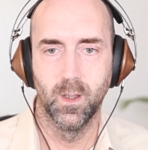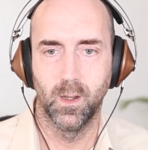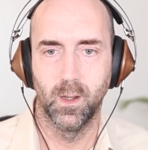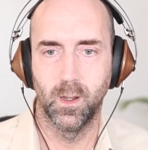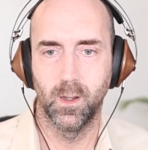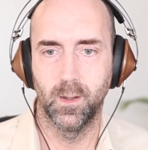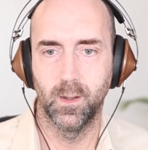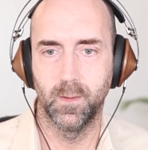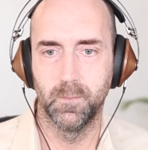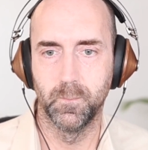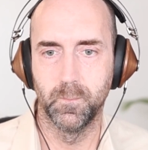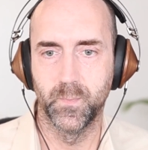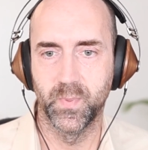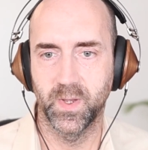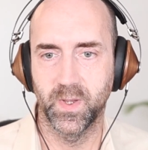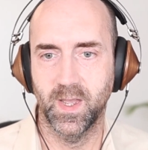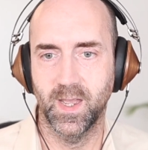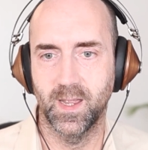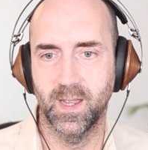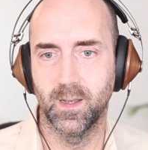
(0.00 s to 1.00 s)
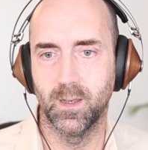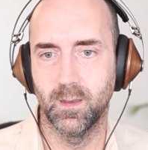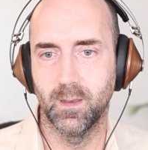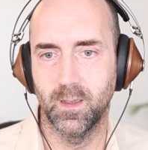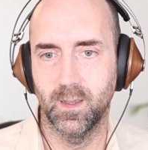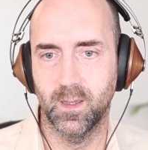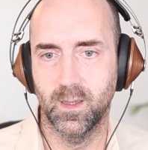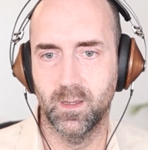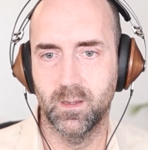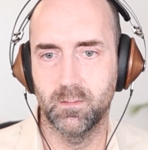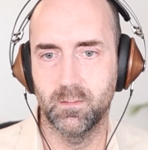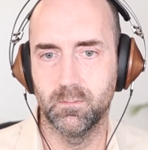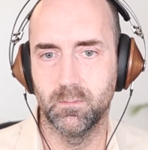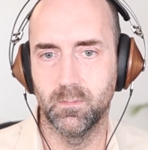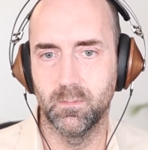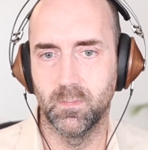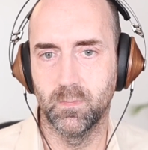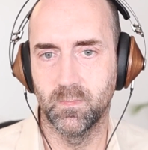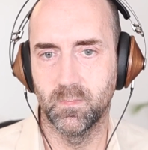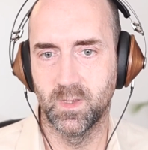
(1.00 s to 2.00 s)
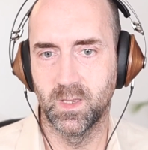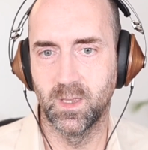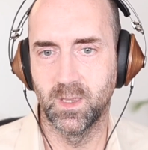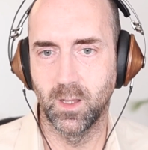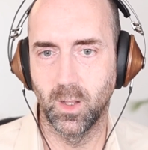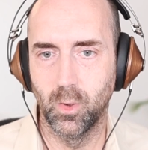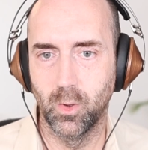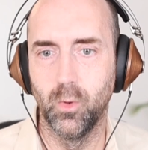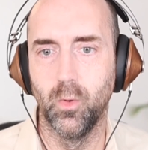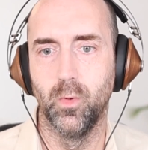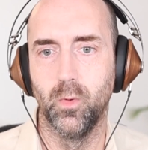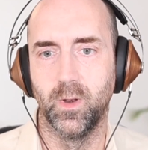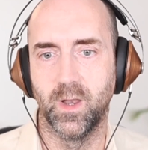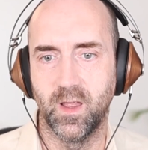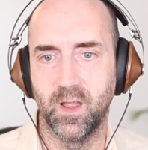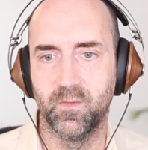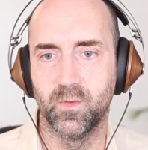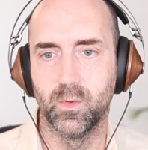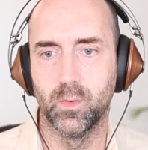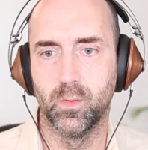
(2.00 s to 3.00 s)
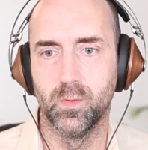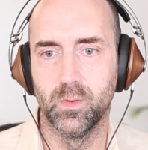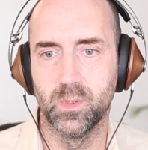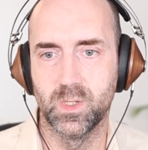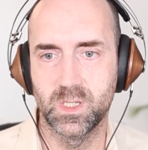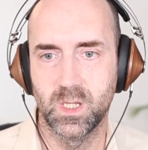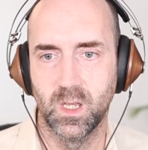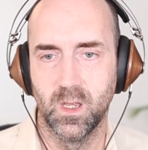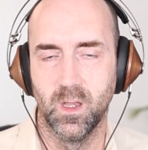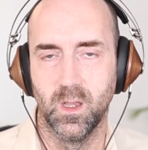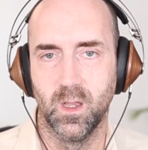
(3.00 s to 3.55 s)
But at like low levels,